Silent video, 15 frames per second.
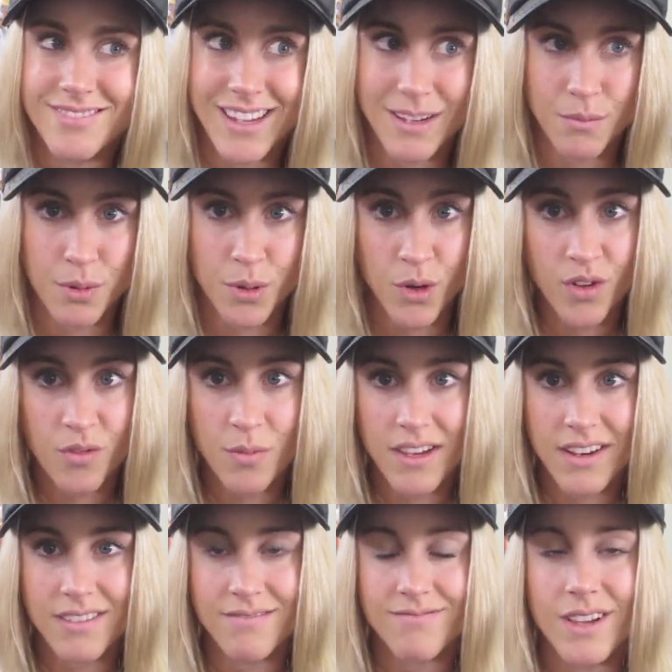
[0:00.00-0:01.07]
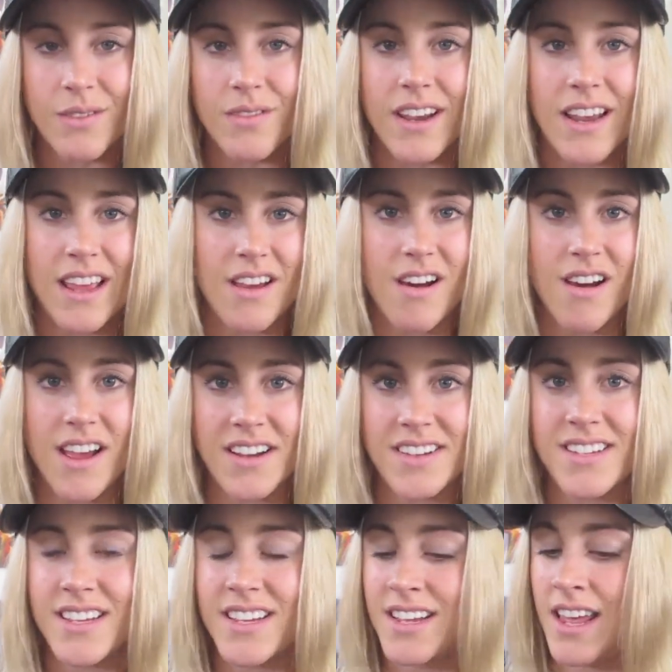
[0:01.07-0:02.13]
improvement of any
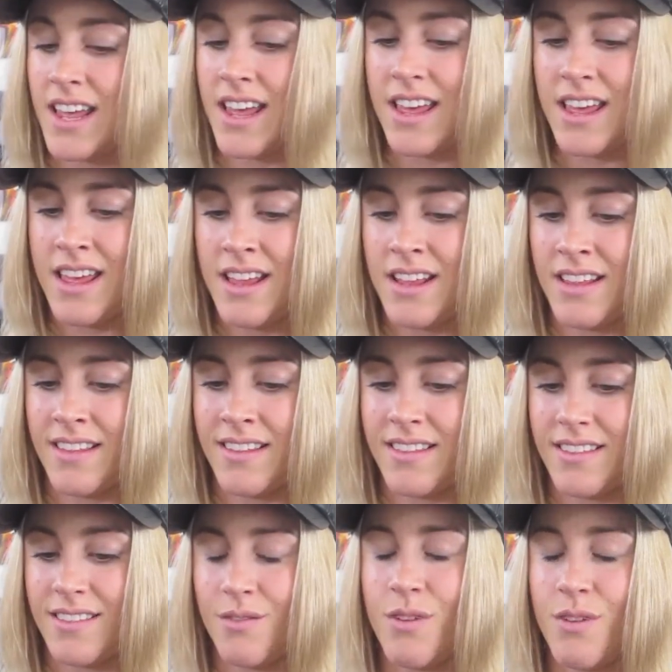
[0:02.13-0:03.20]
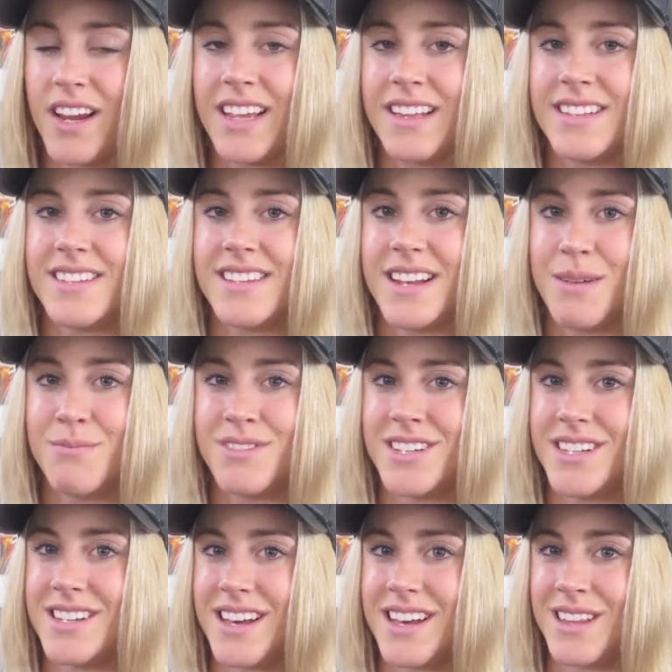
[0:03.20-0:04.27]
kind, regular sit-ups
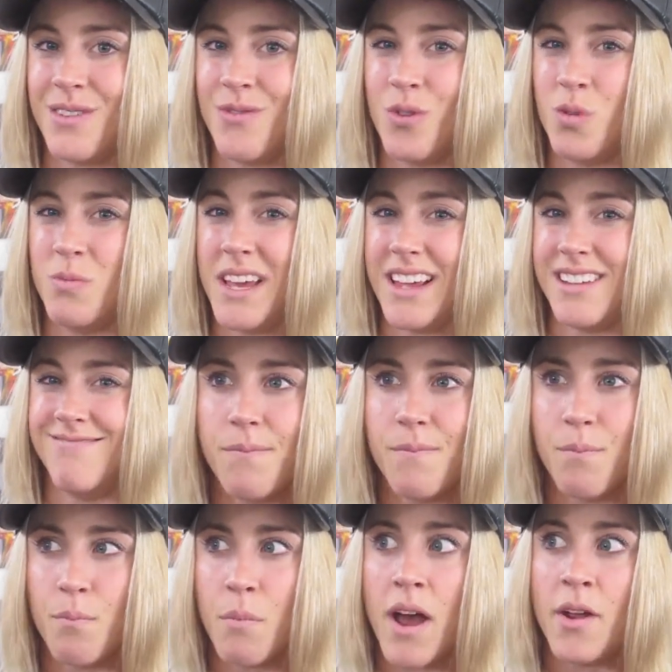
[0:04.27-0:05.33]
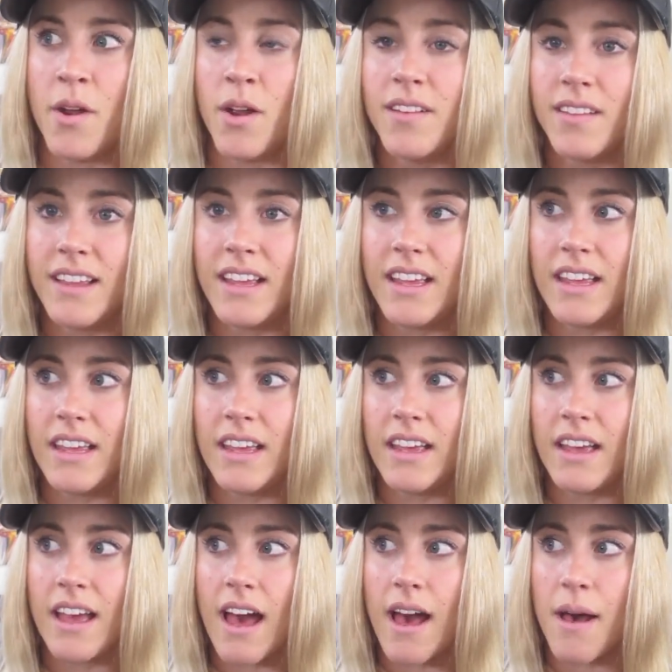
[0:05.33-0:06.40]
did nothing for me. My
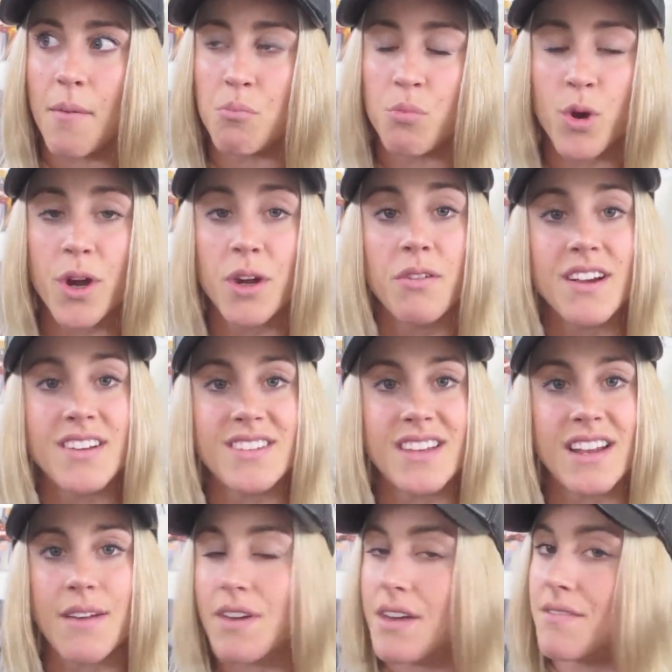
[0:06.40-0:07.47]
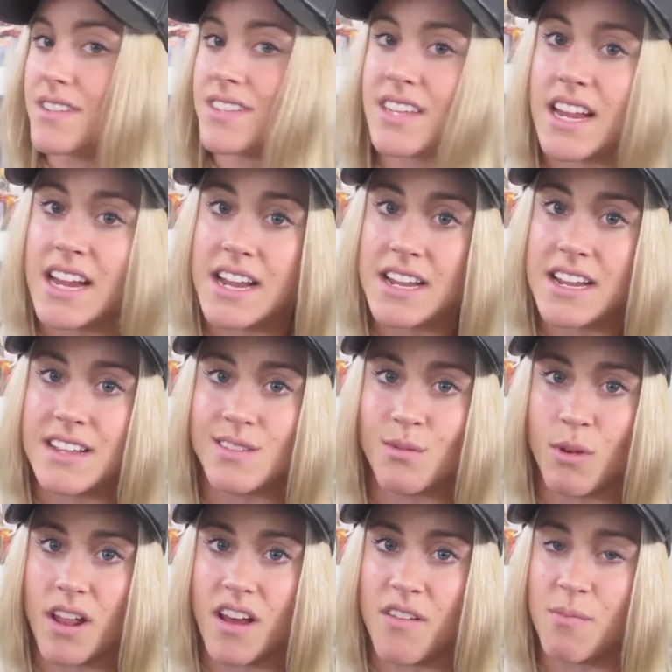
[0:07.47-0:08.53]
only progress that I've ever seen
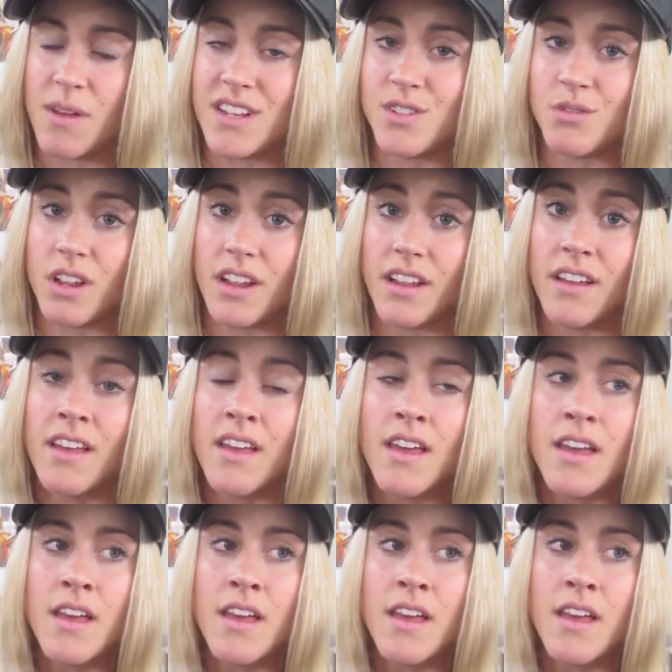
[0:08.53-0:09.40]
is when I've been doing